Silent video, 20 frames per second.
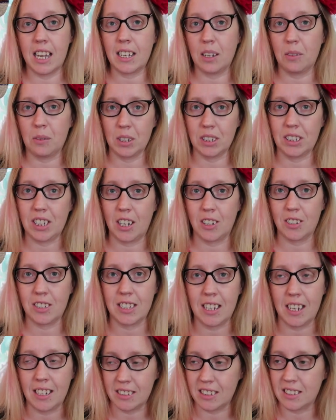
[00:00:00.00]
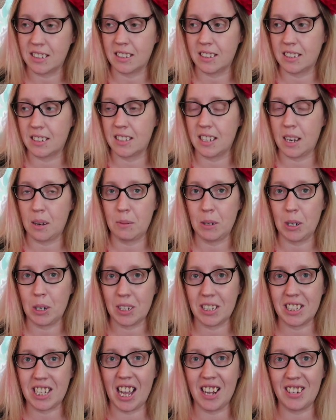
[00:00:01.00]
I get real tired of saying this at this time of year
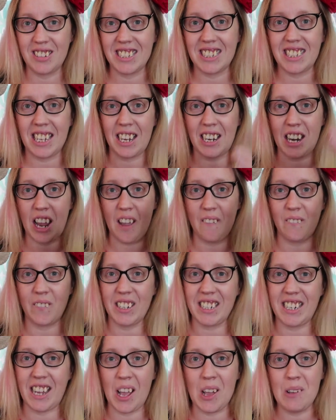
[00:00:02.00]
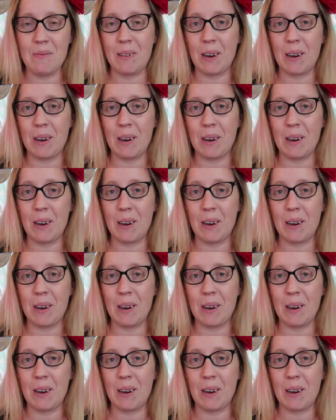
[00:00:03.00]
because I have to say it every day,